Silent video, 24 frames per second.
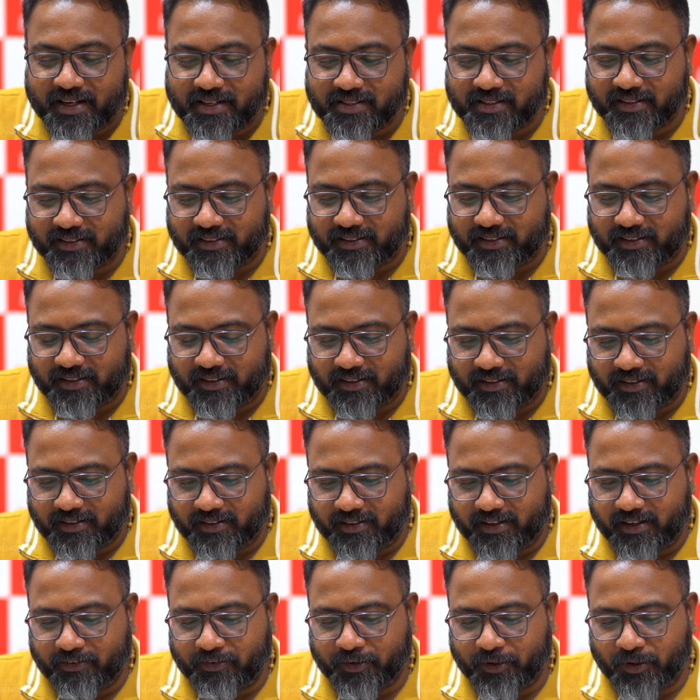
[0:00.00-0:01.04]
Sir,
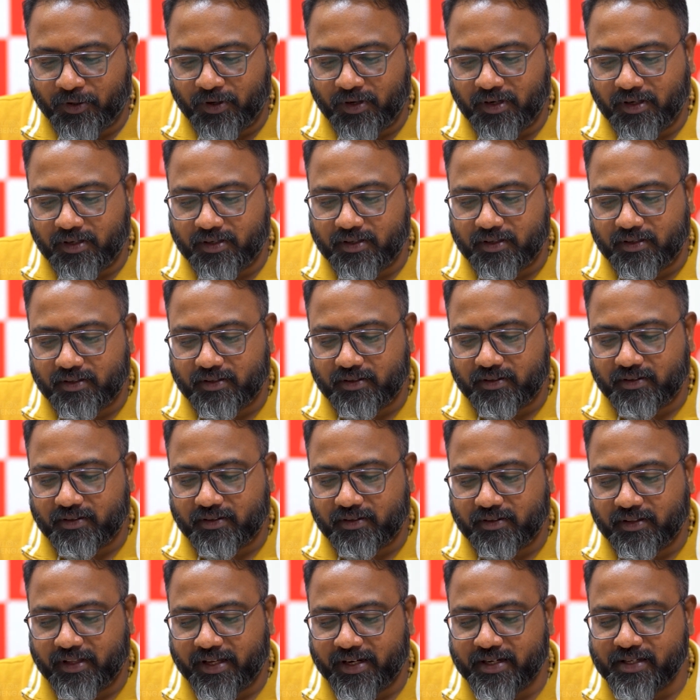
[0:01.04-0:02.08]
if at all
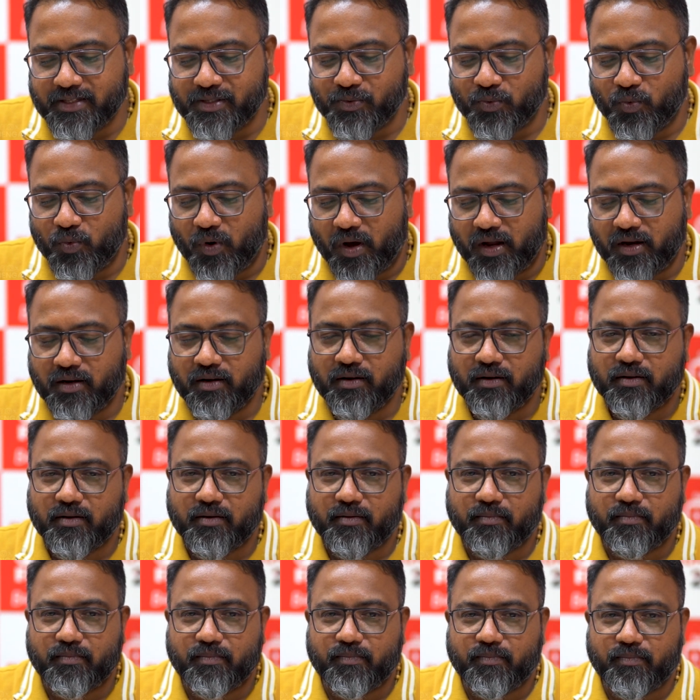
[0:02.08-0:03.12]
there is one
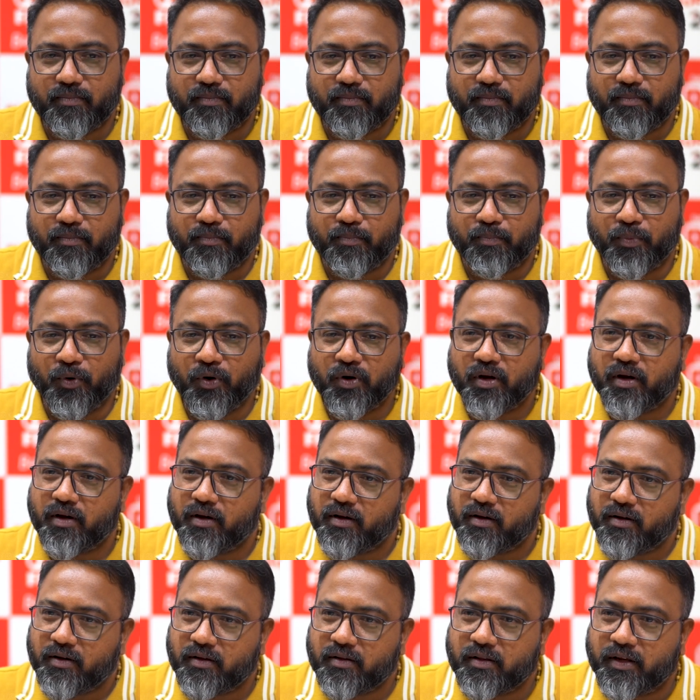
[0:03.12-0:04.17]

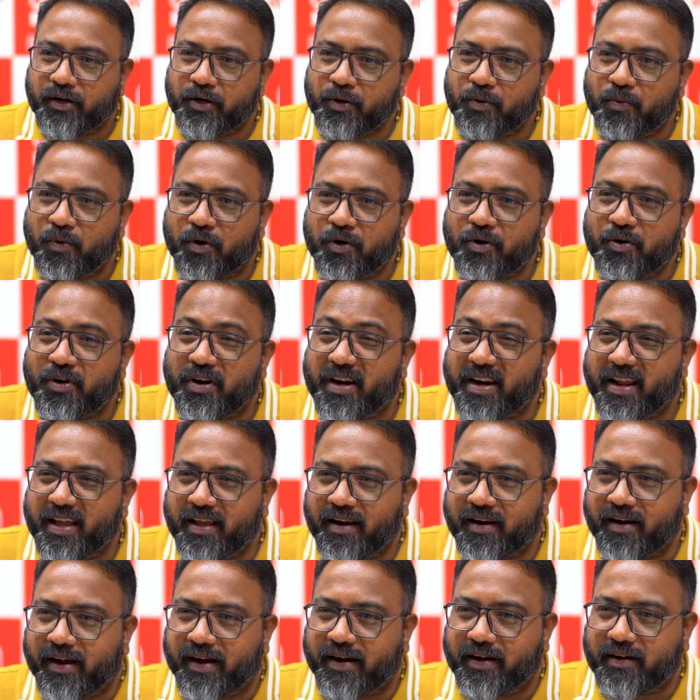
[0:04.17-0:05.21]
book that you want to
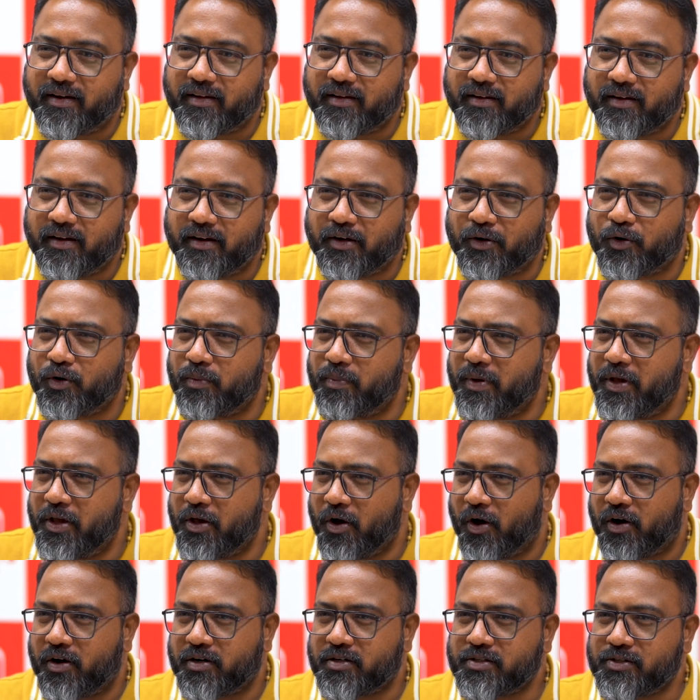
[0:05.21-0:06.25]
rewrite, it could be
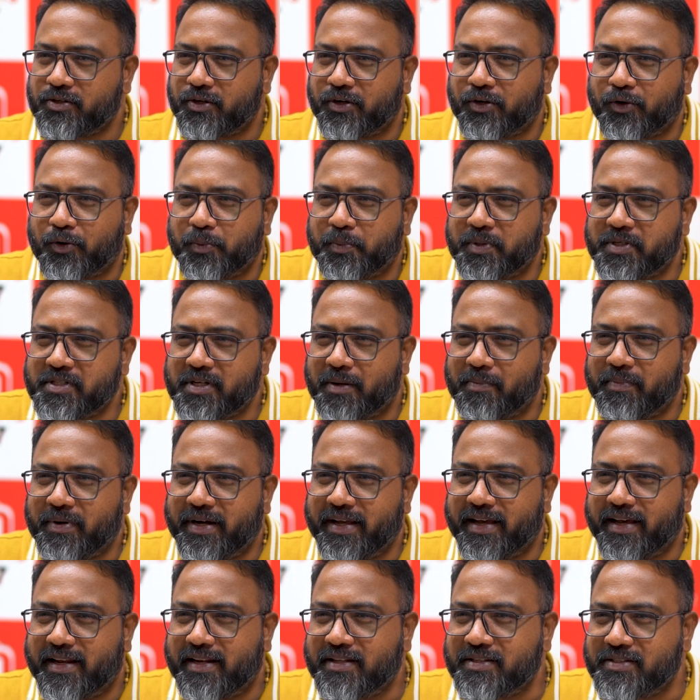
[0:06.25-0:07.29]
yours, so it could be
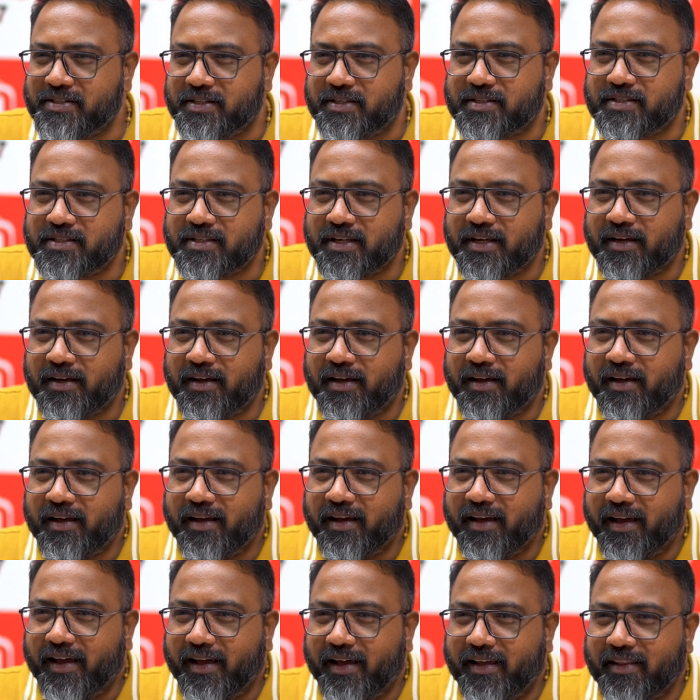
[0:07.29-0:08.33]
somebody else's,
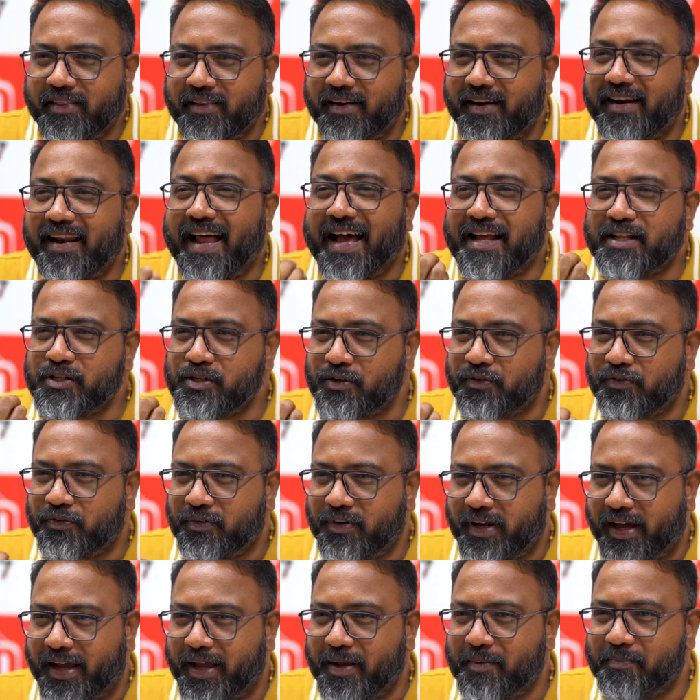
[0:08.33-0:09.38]
in the glance of
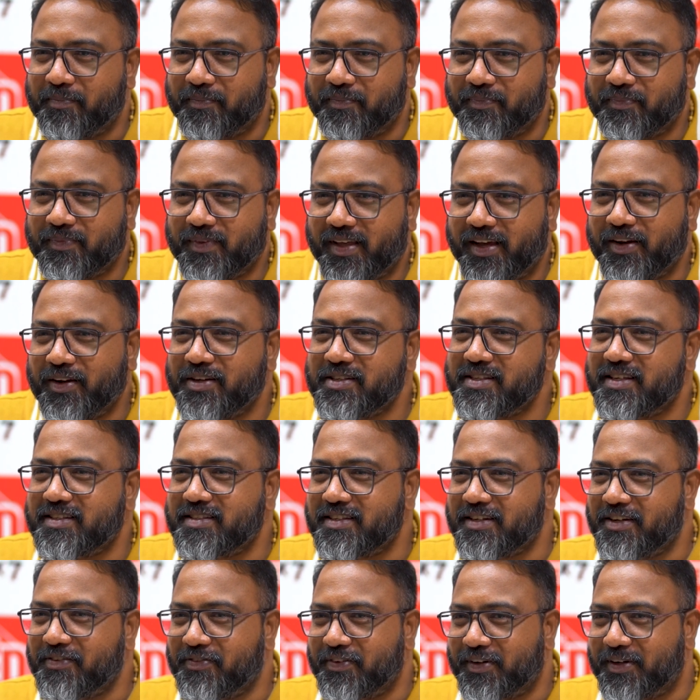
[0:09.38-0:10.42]
time. And it's a
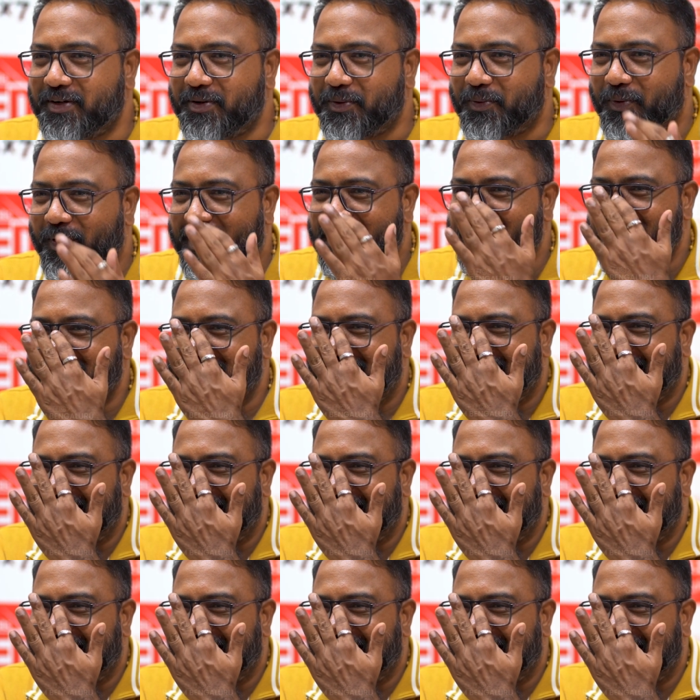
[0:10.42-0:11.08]
difficult question.